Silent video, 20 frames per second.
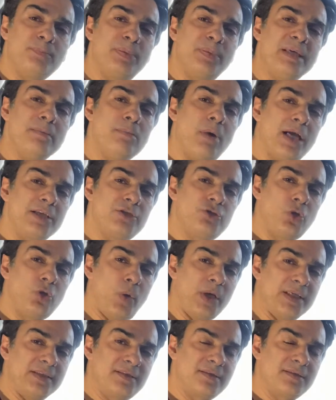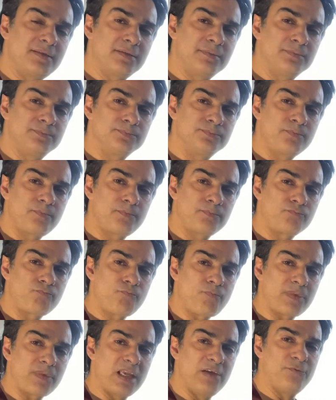be my choice
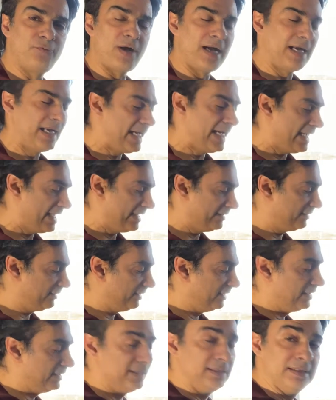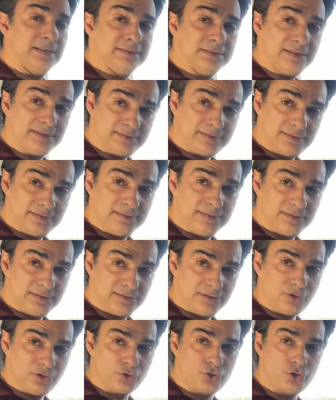if I had the,
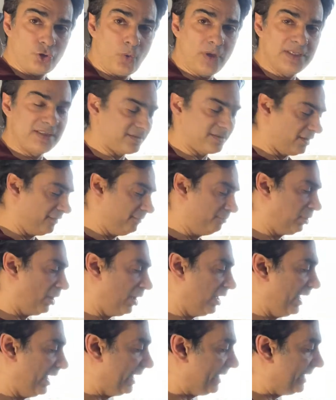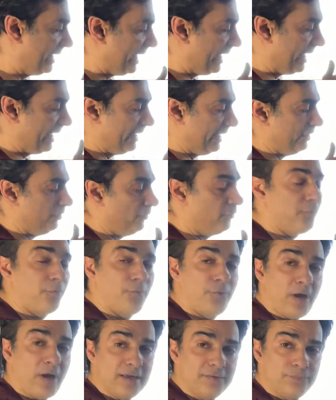the choice of buying a
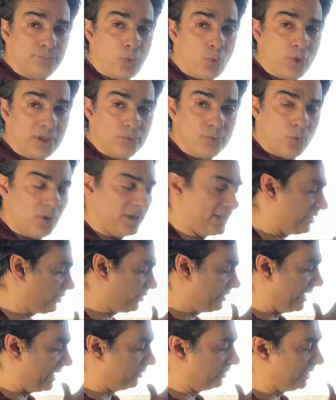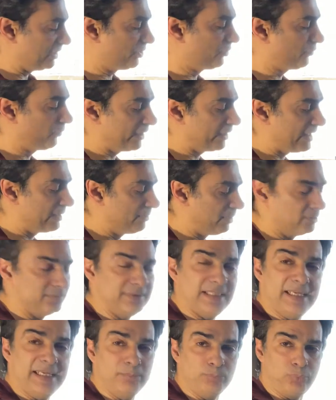5.1 inch? Now, let's forget about
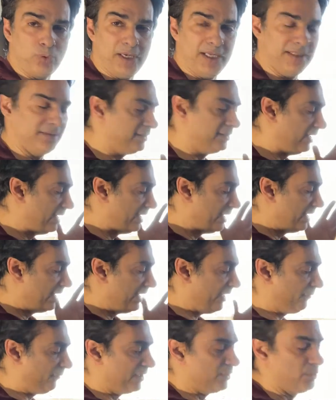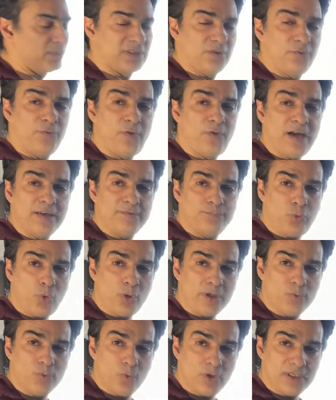name brand. If it was a
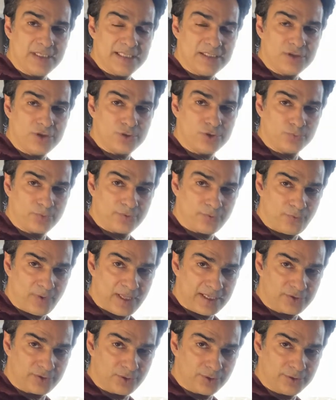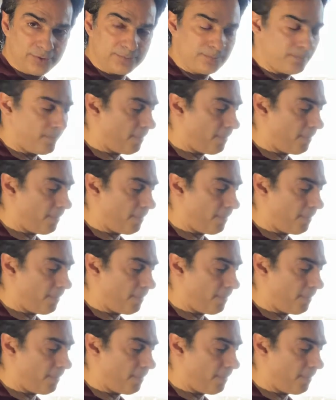5.1 inch reflector,